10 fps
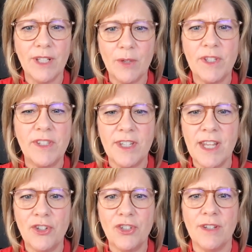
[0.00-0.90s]
like, what's the
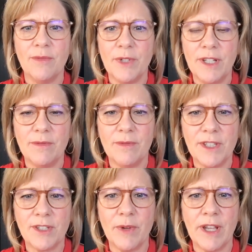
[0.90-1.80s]
tension?
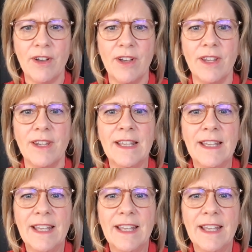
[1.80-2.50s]
What's going on?